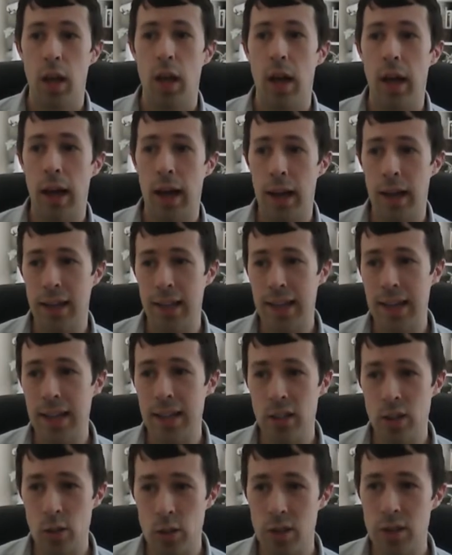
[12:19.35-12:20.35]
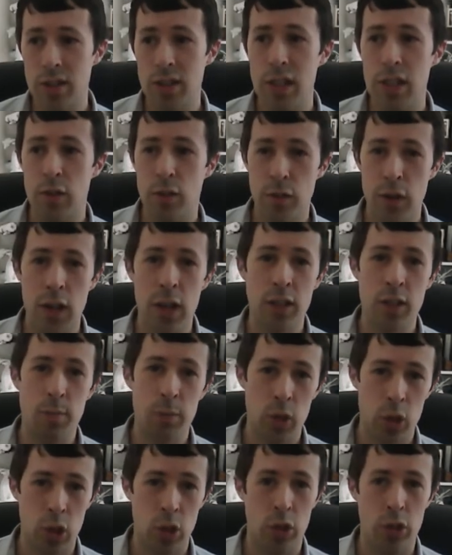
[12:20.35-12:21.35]
And again, you can see the vast
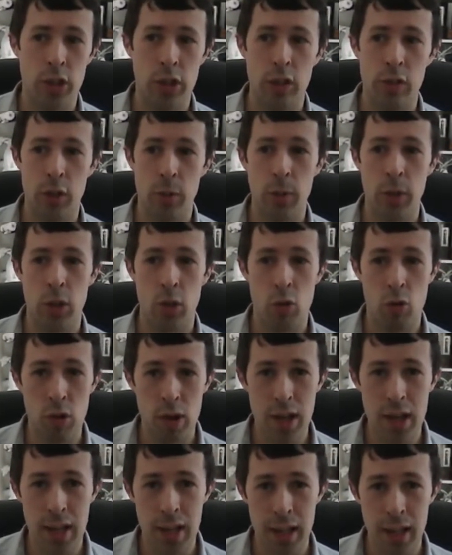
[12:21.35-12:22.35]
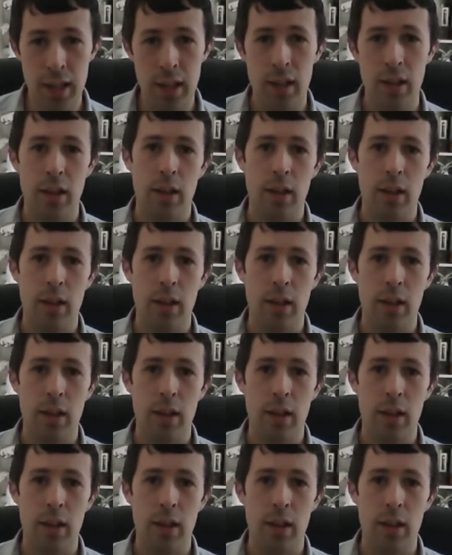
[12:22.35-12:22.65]
majority of them agree